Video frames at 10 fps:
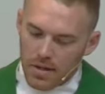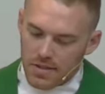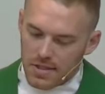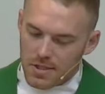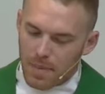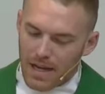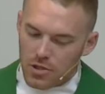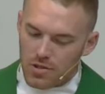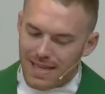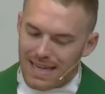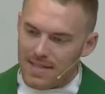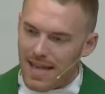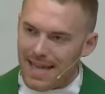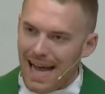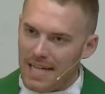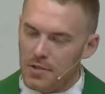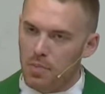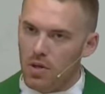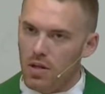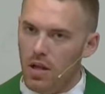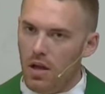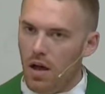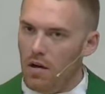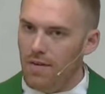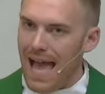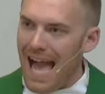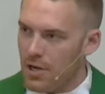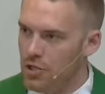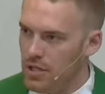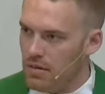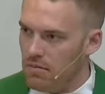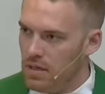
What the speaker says: especially is a gospel of action.